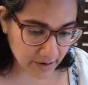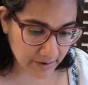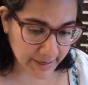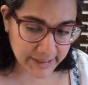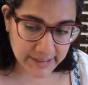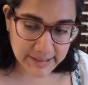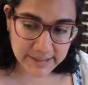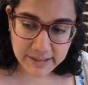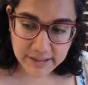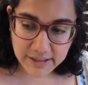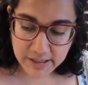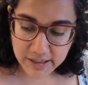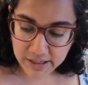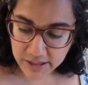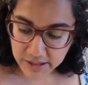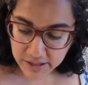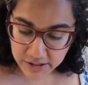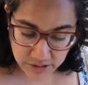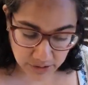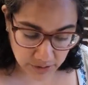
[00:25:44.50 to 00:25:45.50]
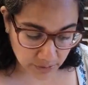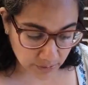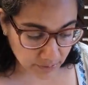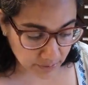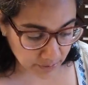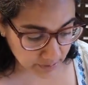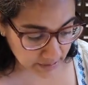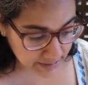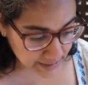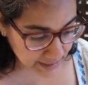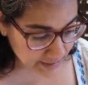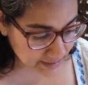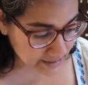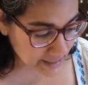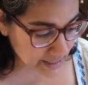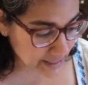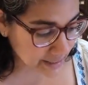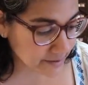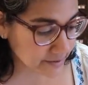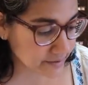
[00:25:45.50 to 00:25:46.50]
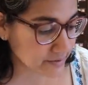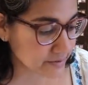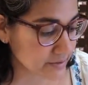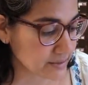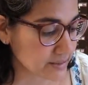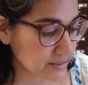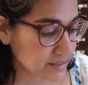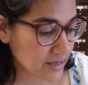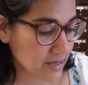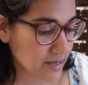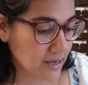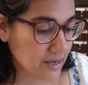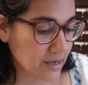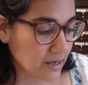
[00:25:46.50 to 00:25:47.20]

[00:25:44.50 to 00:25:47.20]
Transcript: All right, so textiles,